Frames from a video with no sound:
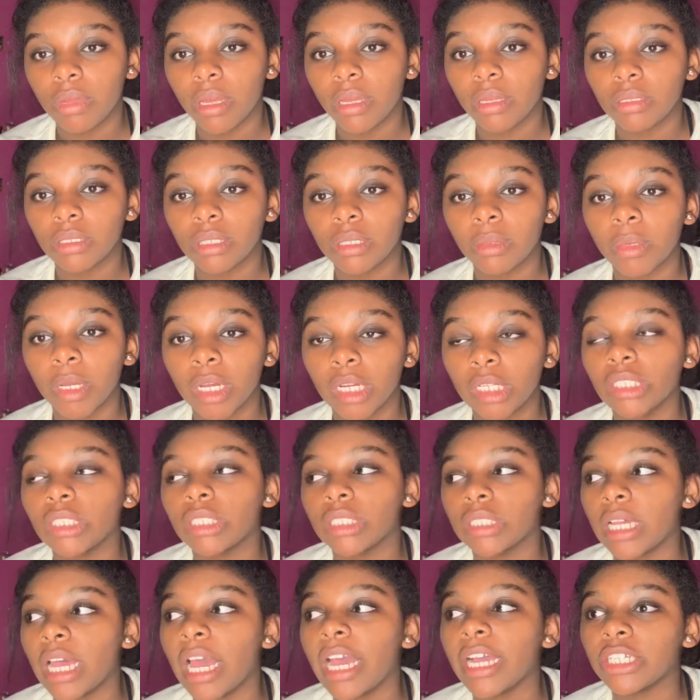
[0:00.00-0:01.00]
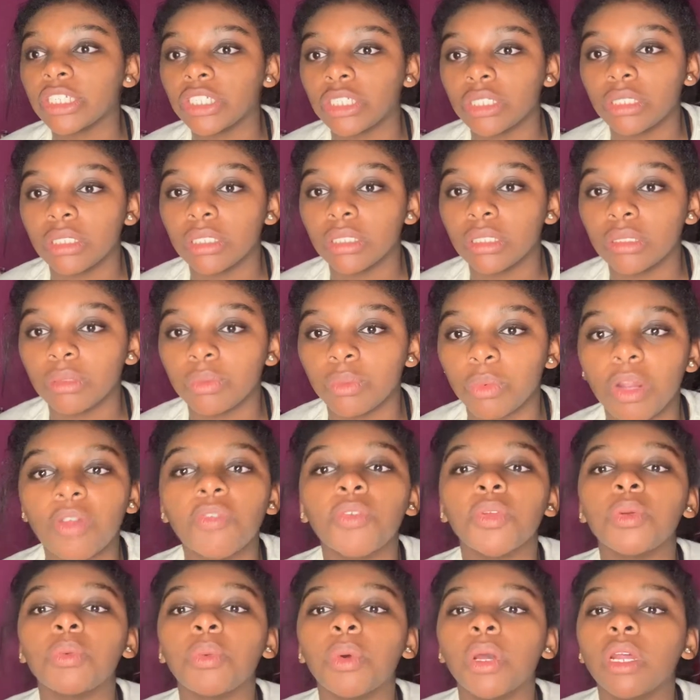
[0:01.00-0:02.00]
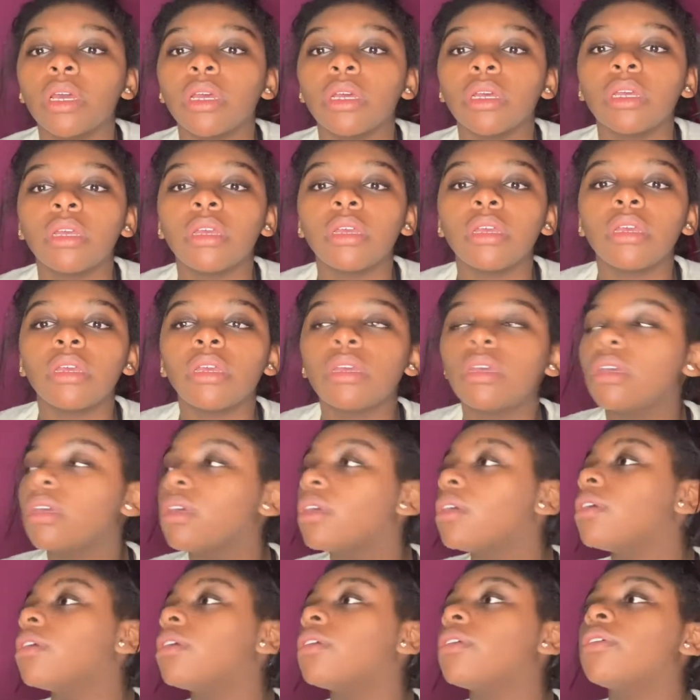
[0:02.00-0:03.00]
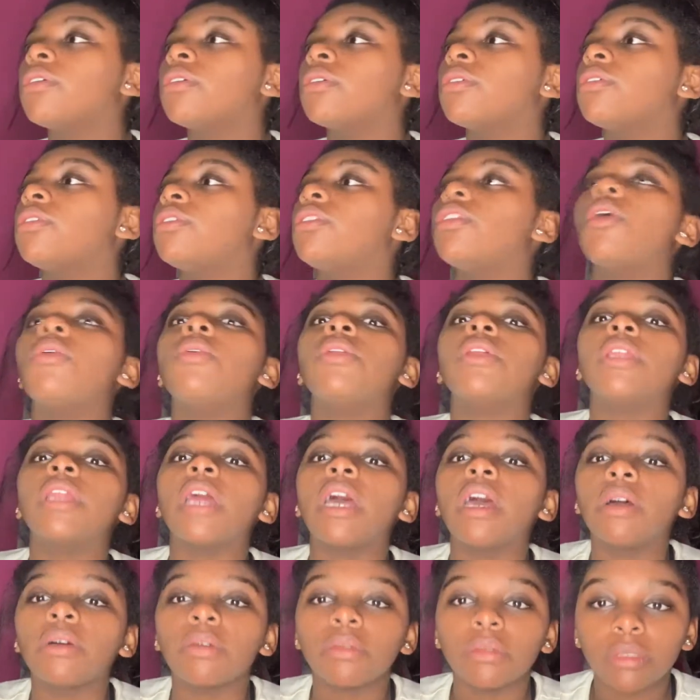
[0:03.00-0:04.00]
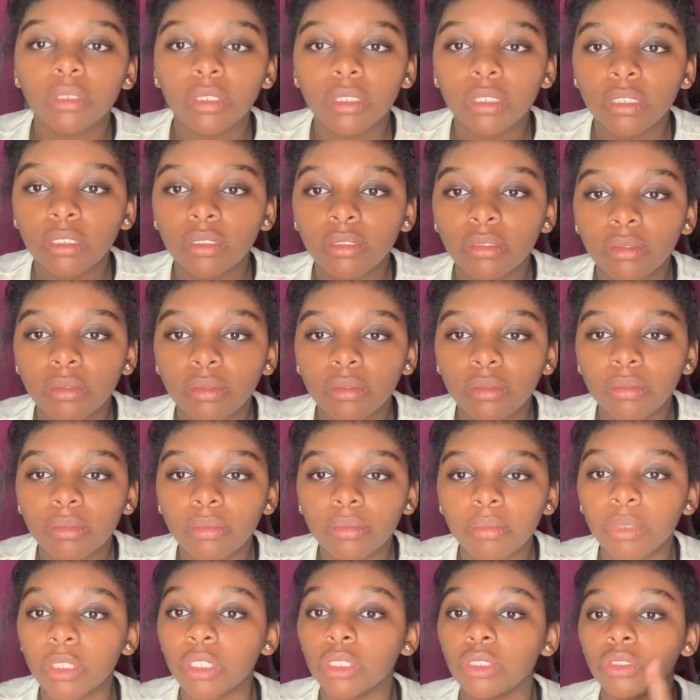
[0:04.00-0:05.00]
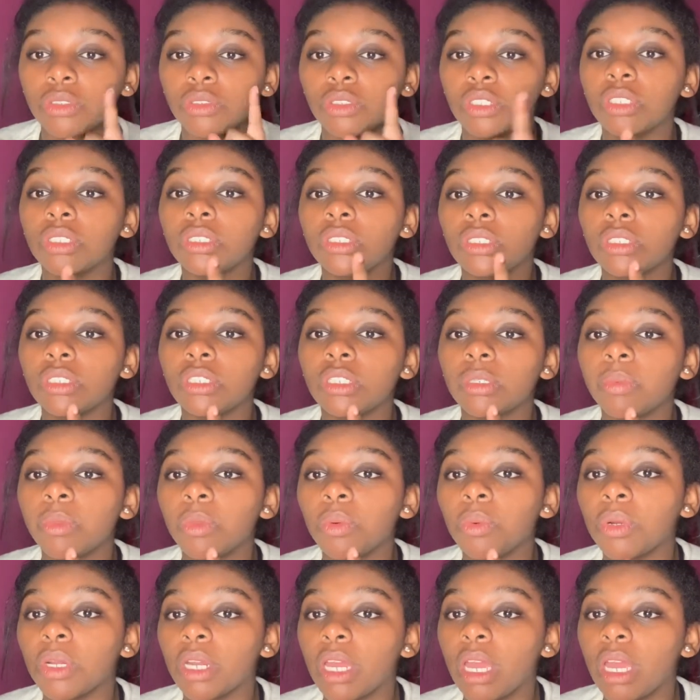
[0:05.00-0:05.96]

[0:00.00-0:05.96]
Subconscious actions. Whatever you want to note it out. But you should search up the word